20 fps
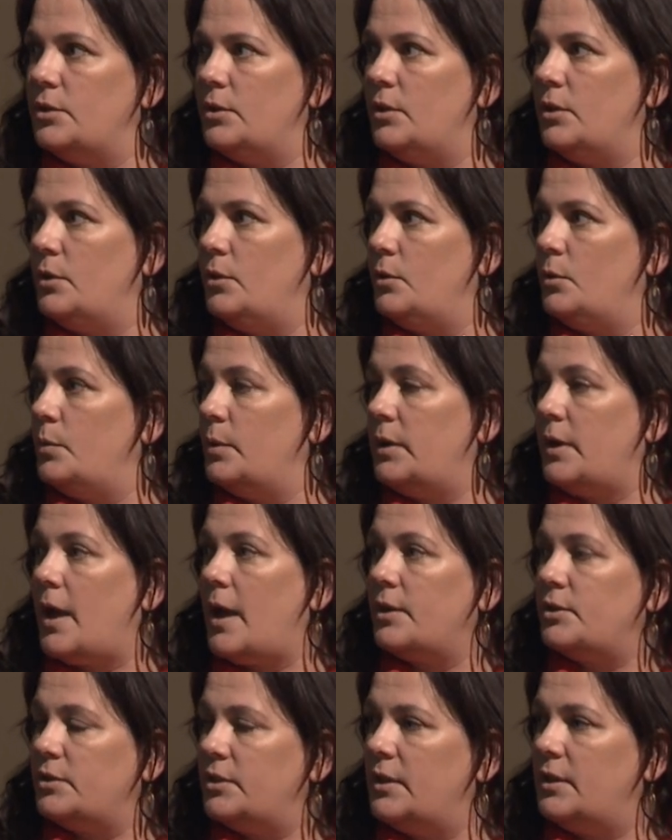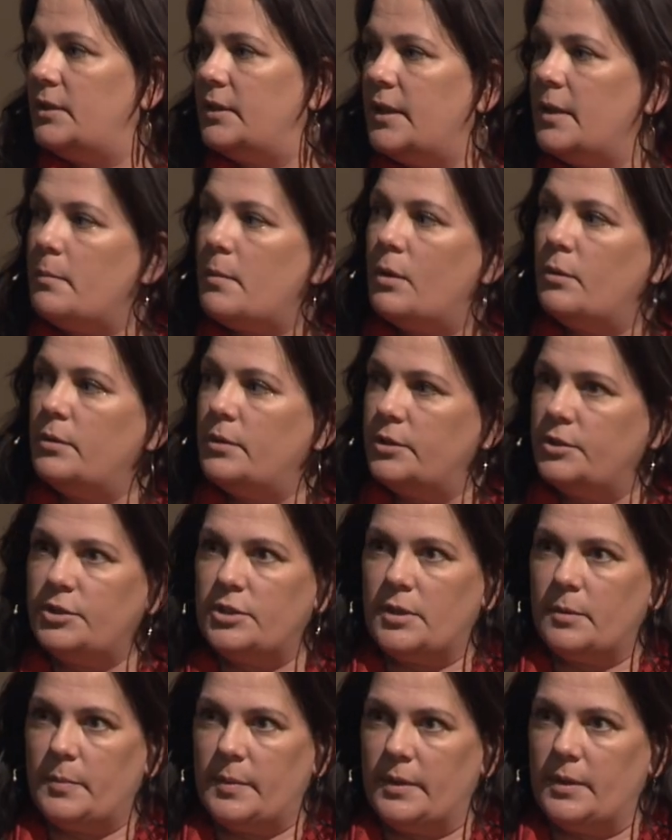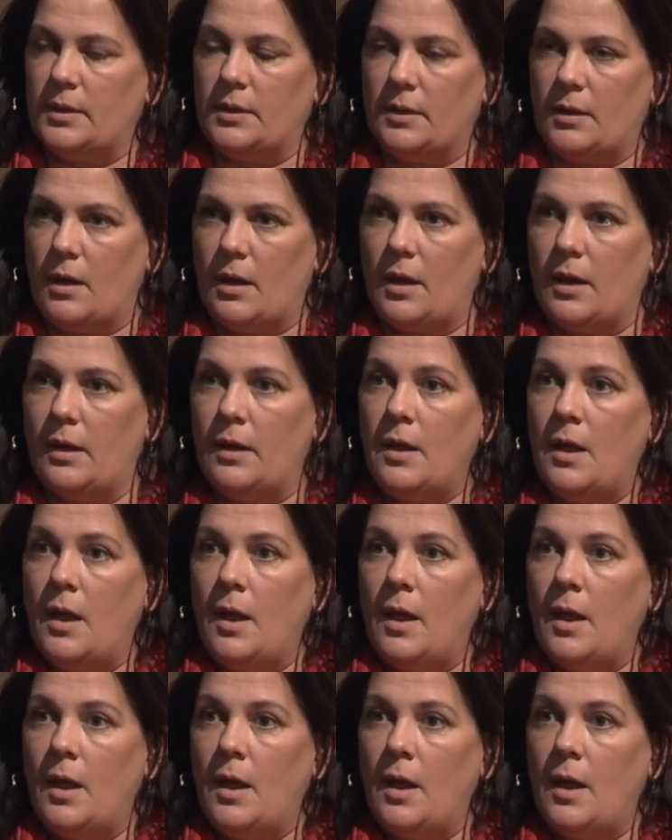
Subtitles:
you would actually claim ownership in the law.